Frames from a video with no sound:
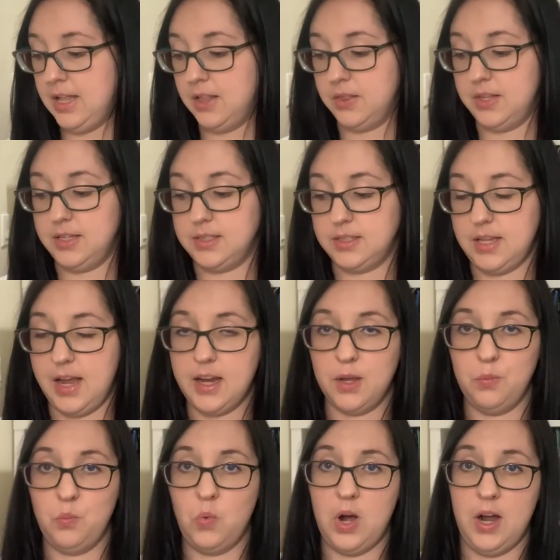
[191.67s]
The
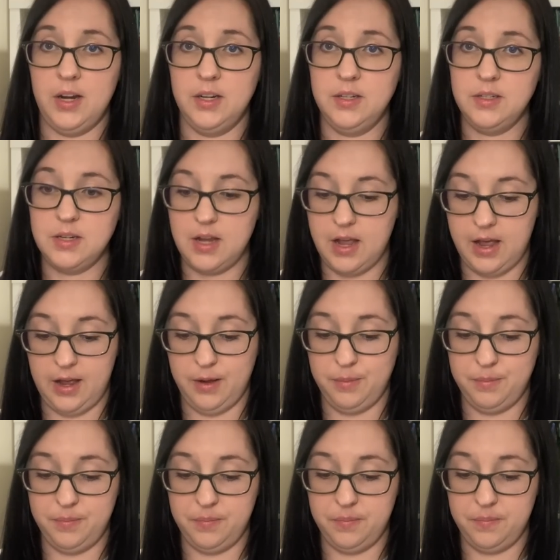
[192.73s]
second one
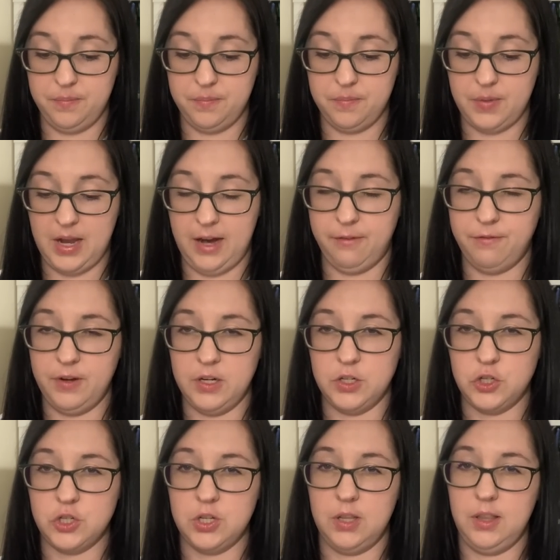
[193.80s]
um, I
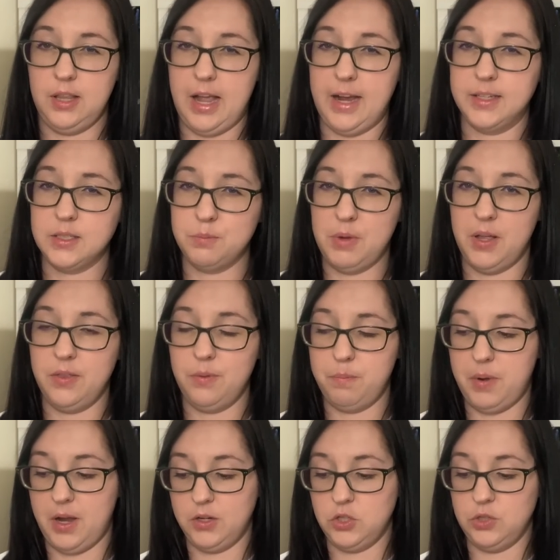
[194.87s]
finished last month,
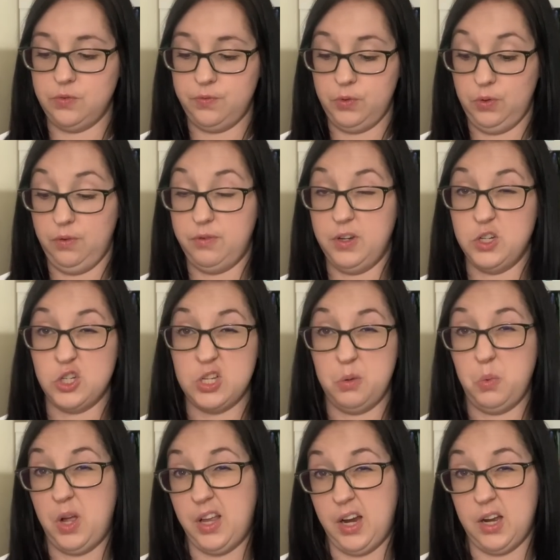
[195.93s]
but just fully finished it
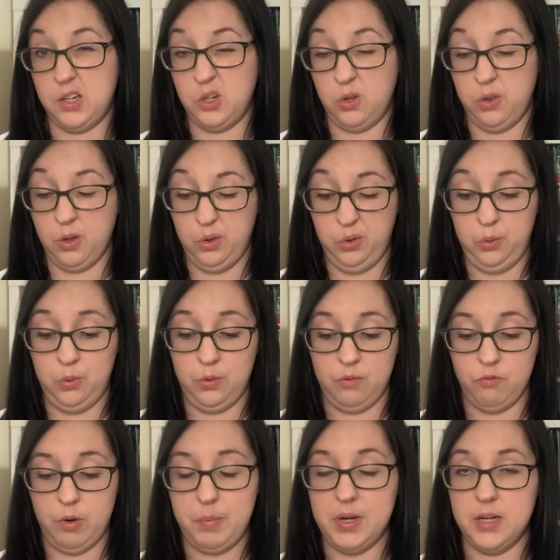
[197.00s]
while I had all the glue and
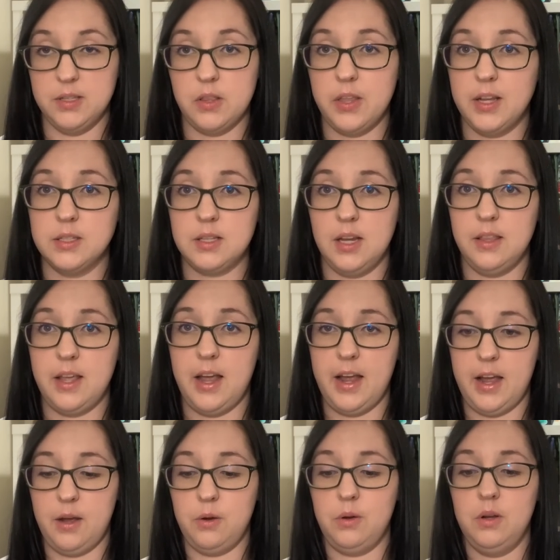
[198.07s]
ribbon and things like that
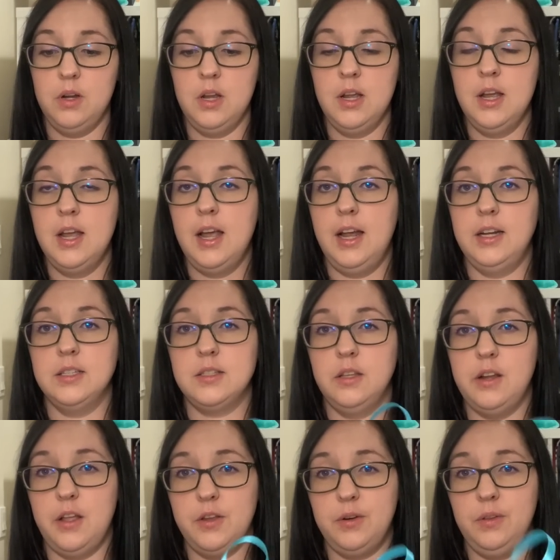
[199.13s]
out. And it's
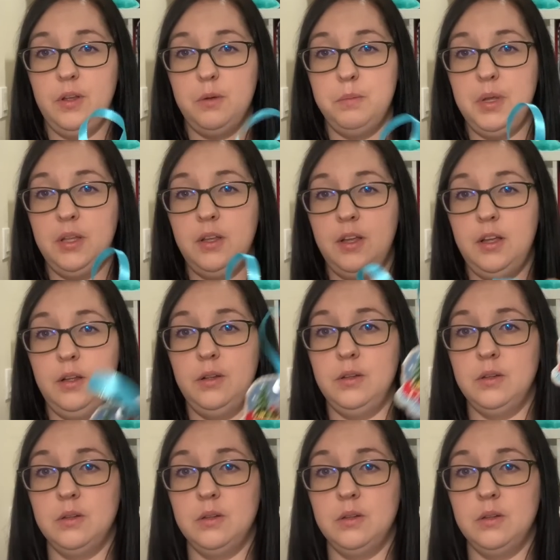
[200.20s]
another little Mill Hill.